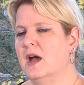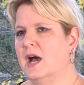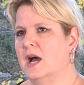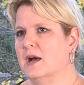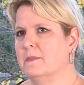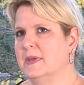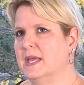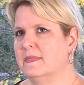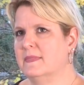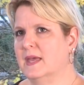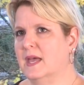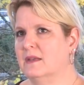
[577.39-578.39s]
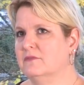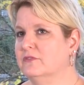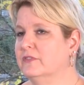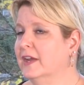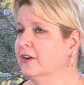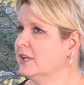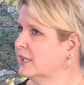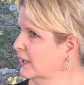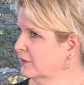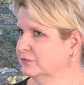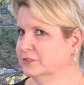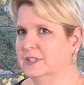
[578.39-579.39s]
And then very
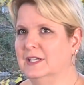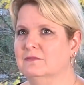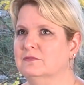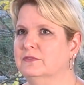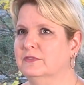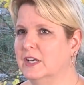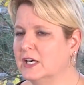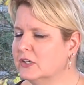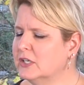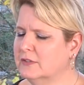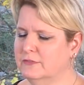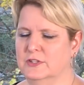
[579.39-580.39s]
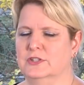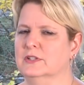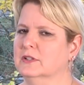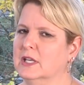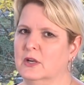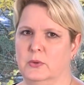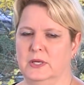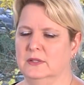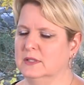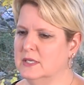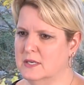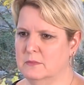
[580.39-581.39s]
carefully and very efficiently,
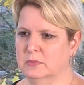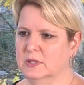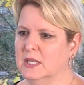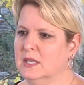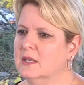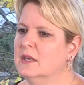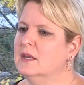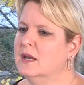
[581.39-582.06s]
quickly, nimbly